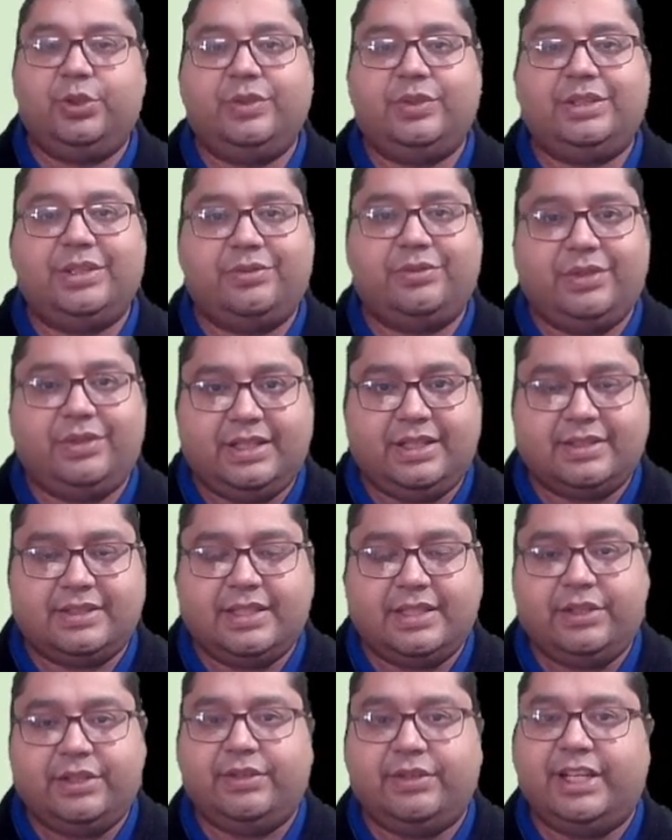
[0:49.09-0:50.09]
with the vagus
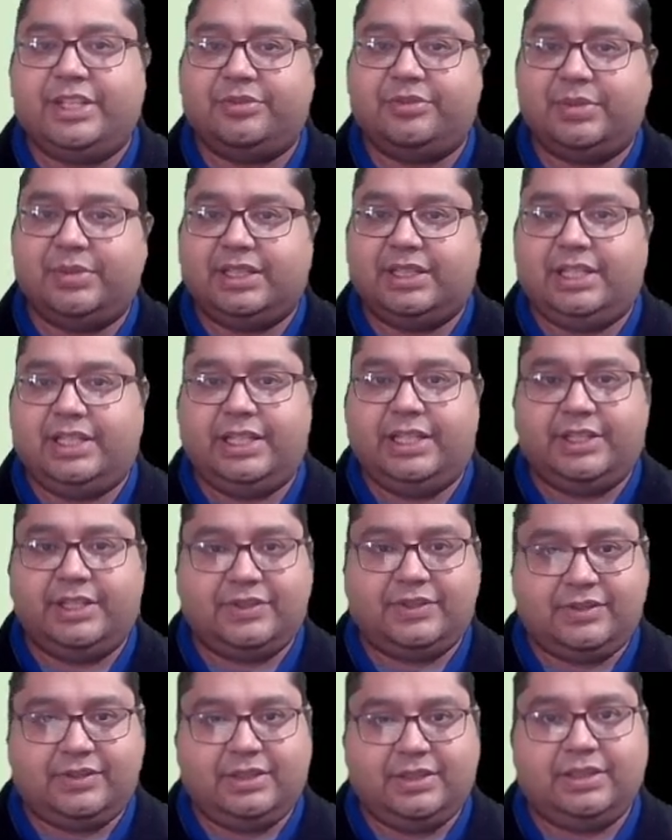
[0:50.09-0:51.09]
nerve as per the
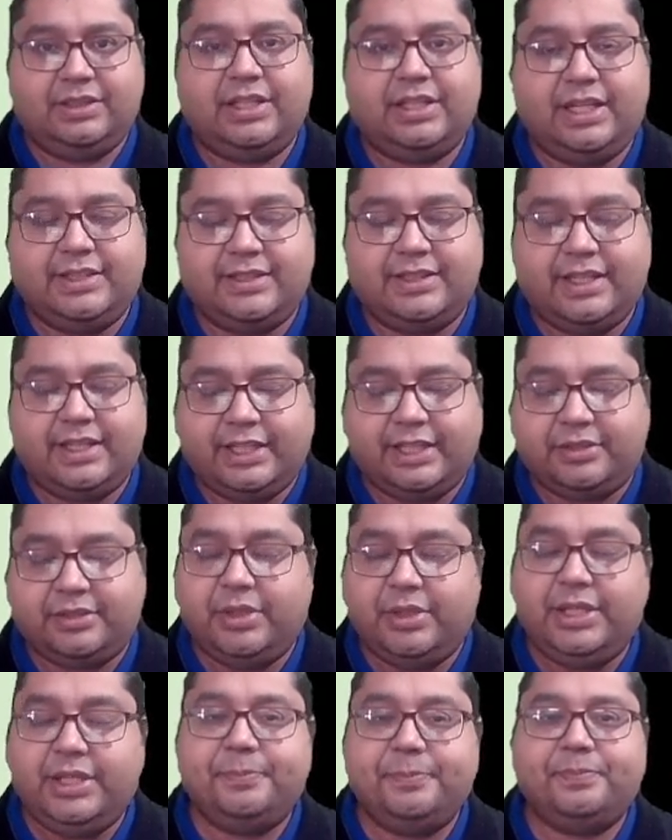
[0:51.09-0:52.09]
latest uh, Gray's
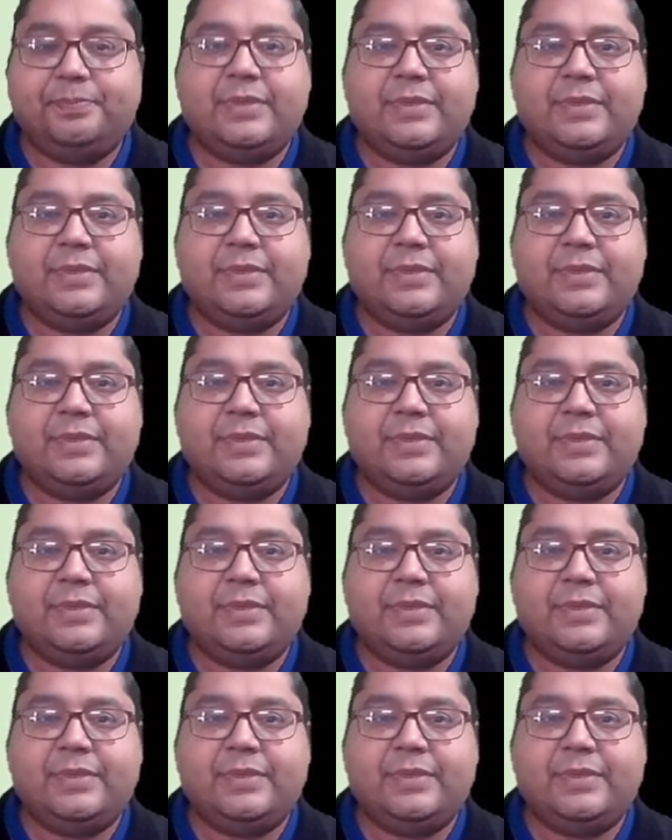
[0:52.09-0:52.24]
anatomy